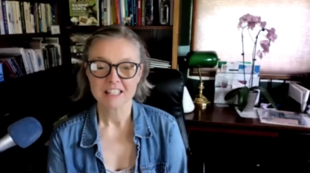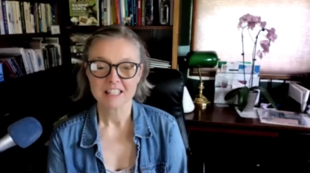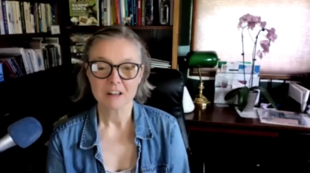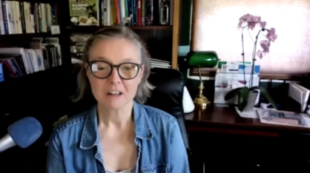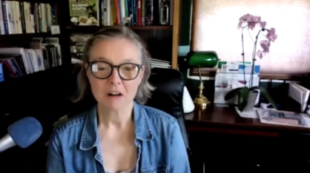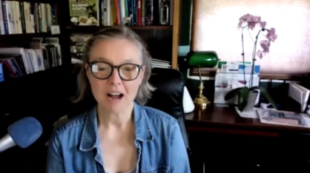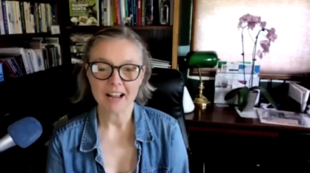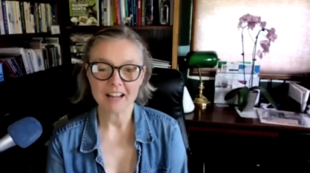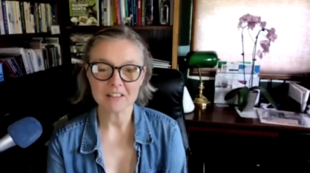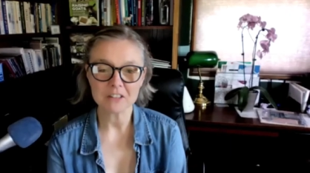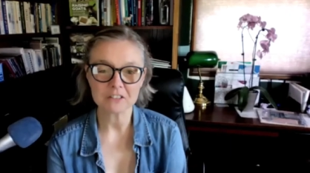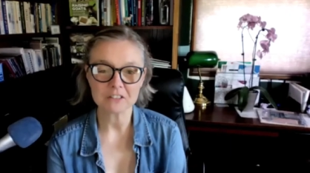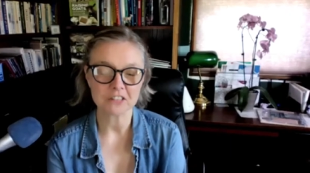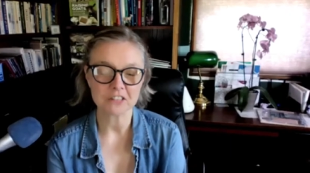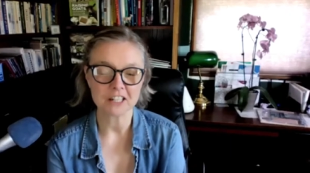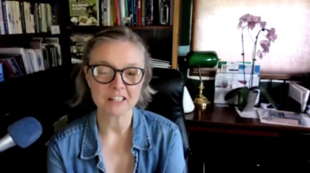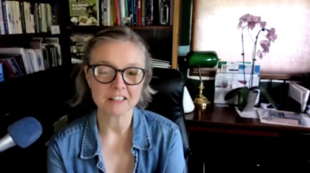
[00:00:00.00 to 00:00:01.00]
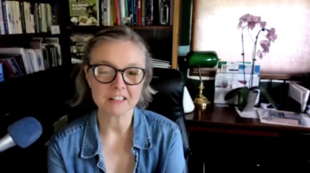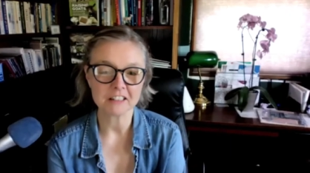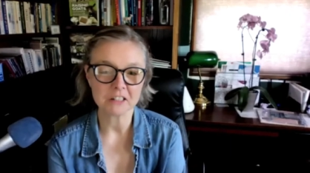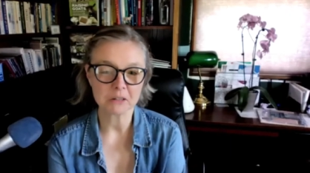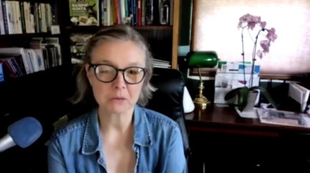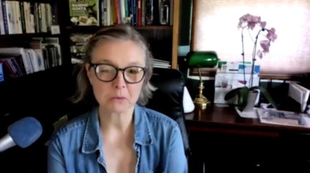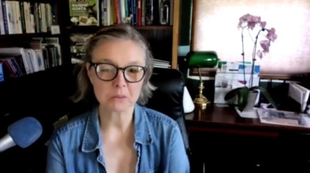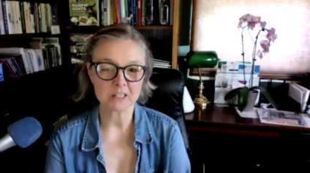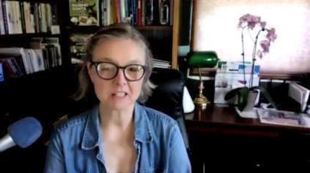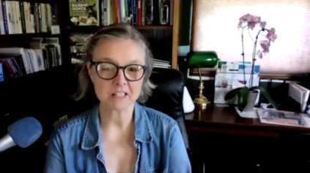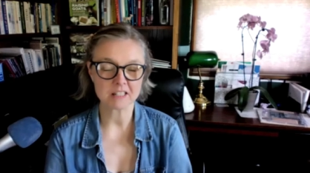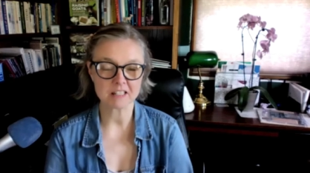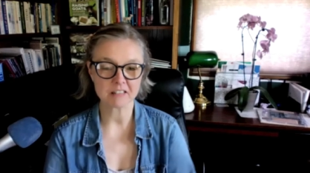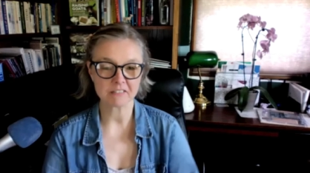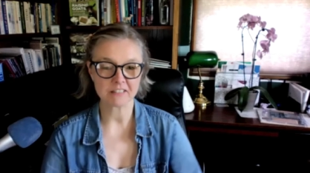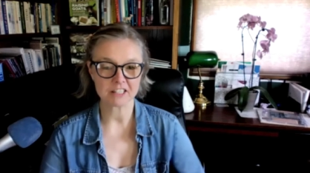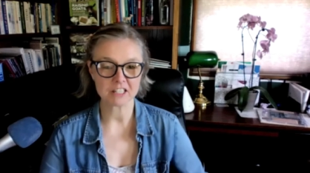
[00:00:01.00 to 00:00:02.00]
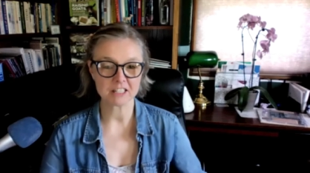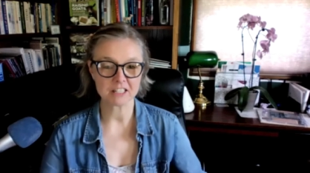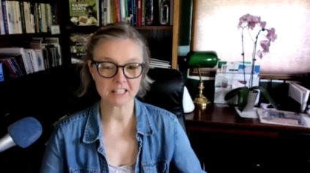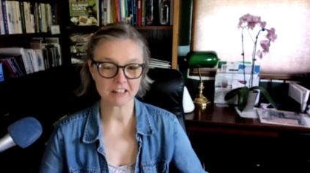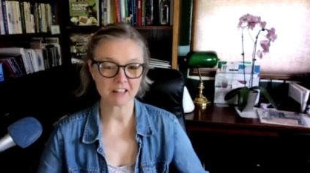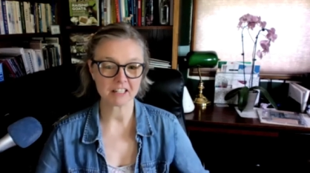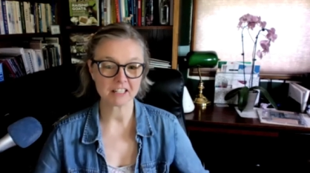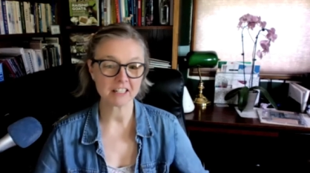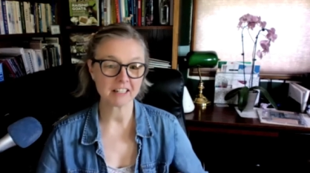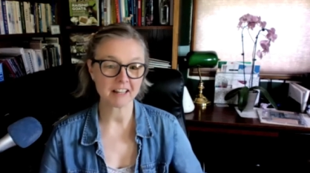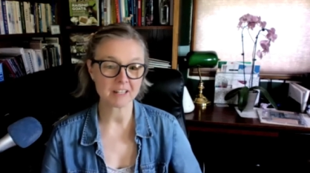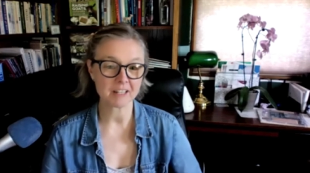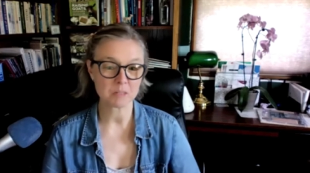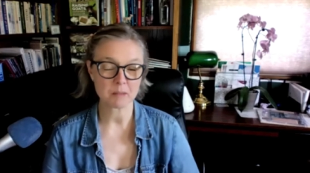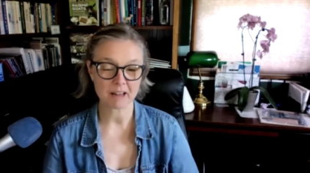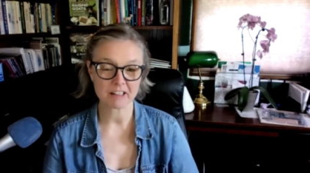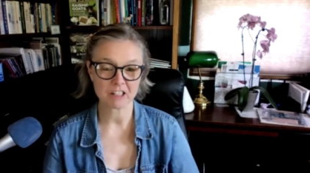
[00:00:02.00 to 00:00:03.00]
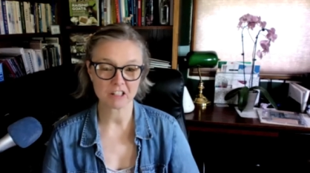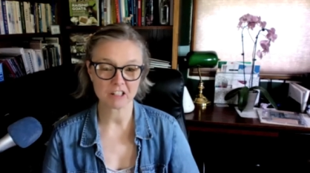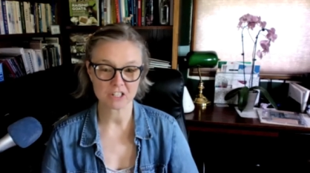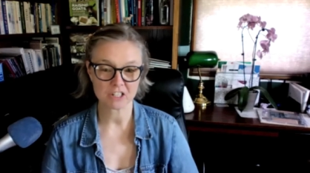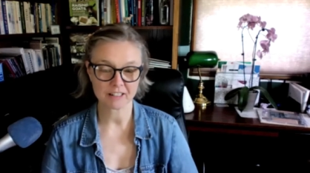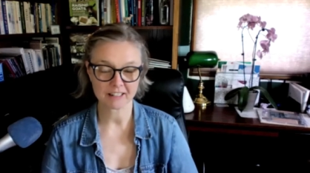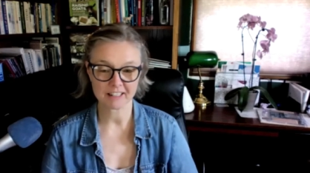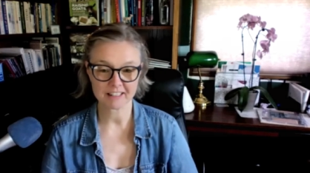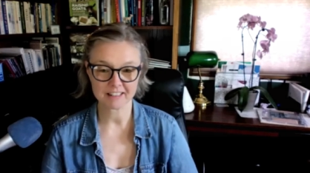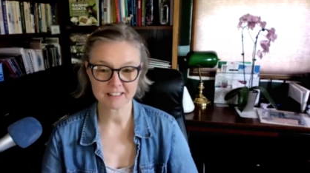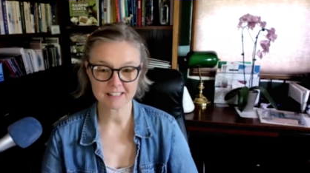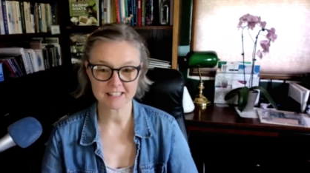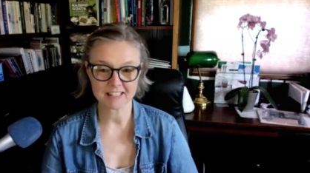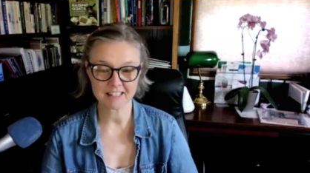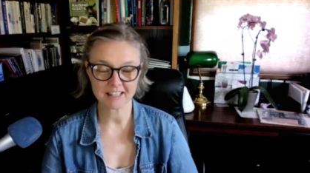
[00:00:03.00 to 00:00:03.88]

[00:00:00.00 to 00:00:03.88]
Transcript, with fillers: So I have a friend who is a vegetarian and has backyard chickens.